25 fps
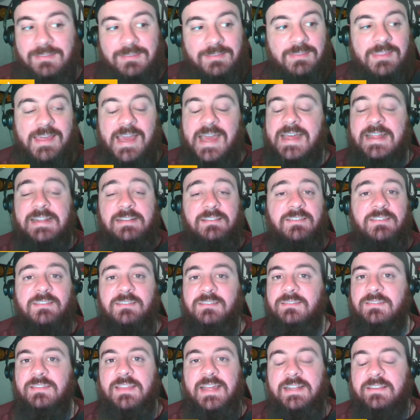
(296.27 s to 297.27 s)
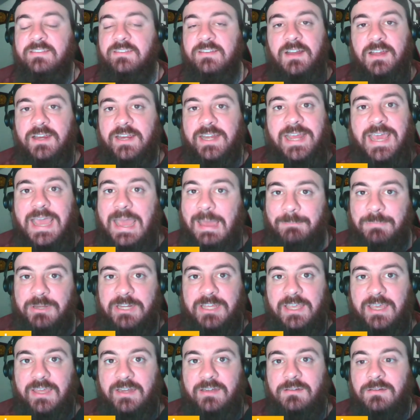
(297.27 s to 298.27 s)
That's not going to happen
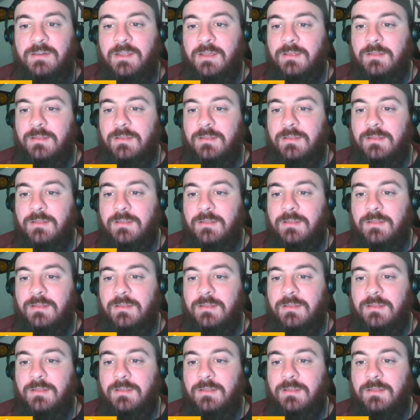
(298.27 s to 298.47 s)
again.